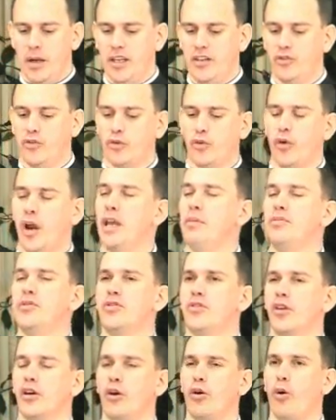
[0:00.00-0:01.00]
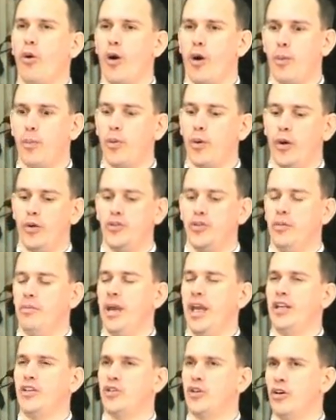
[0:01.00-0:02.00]
But he scrapes the corporal to
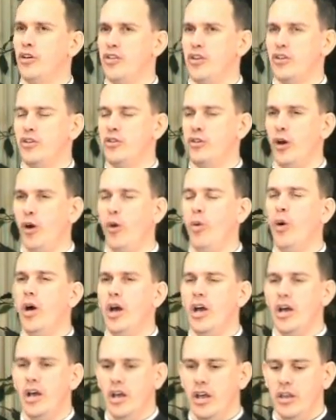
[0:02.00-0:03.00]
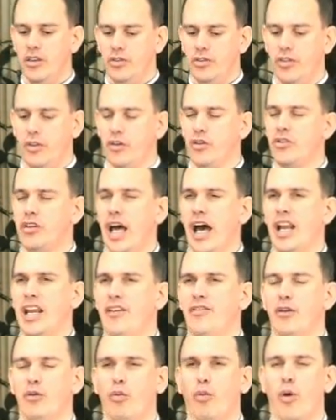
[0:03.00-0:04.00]
make sure there's
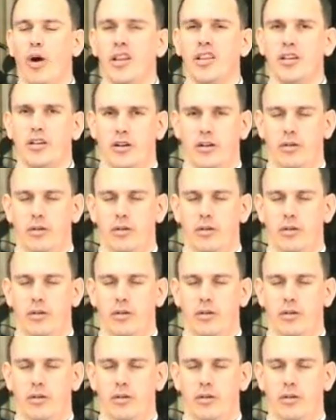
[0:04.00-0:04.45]
not even one